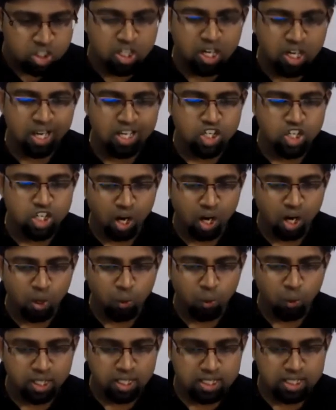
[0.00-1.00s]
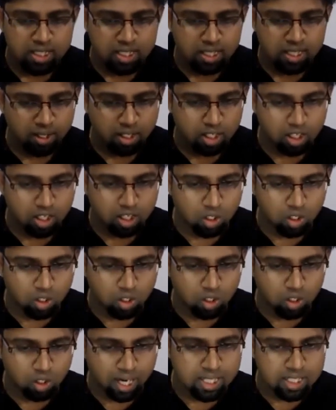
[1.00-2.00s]
change now is,
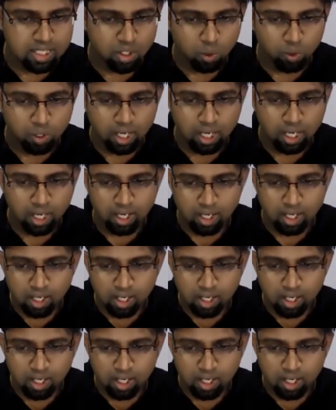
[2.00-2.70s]
right, okay,